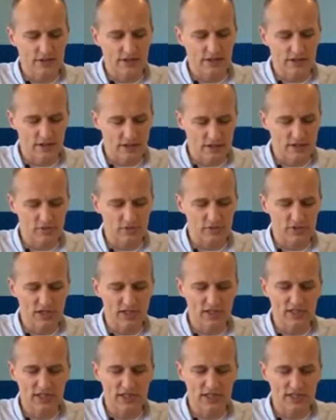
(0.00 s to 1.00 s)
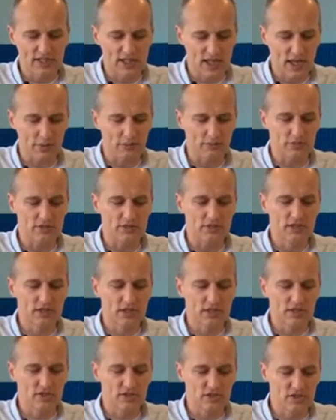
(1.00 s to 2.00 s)
And this was in the attempt
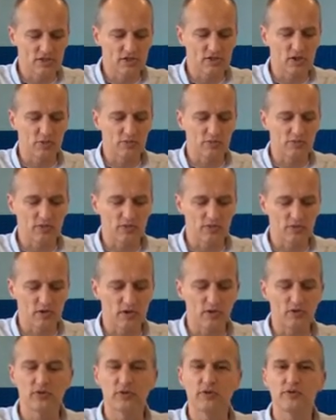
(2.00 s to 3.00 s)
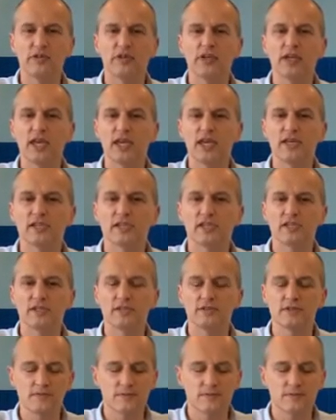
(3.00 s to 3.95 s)
to stop the growth of a nation.